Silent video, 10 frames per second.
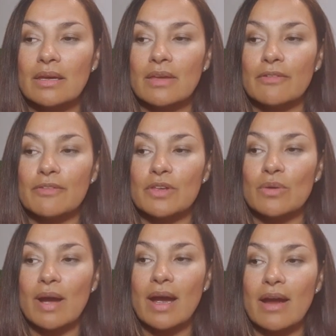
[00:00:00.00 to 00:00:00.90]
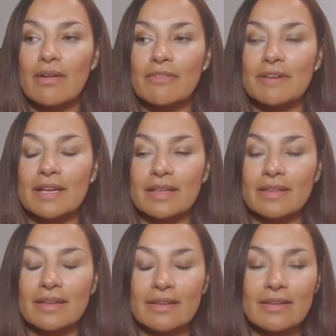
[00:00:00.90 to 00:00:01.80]
if you are feeling
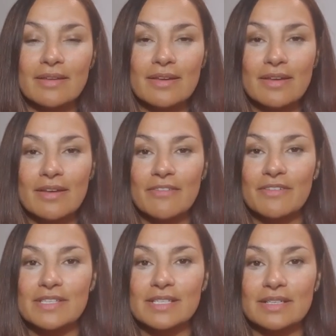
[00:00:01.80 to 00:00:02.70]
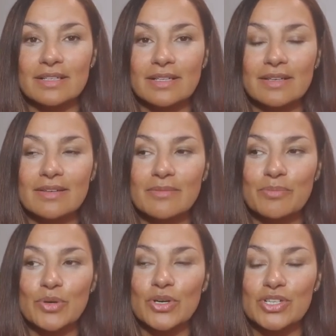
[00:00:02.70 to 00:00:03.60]
the physical
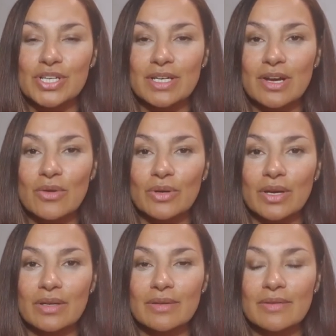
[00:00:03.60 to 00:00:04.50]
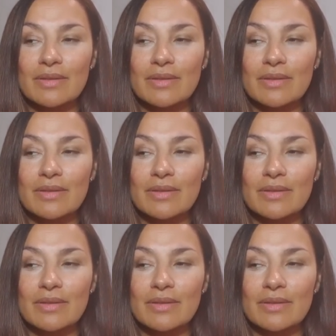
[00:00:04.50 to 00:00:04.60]
purging going on,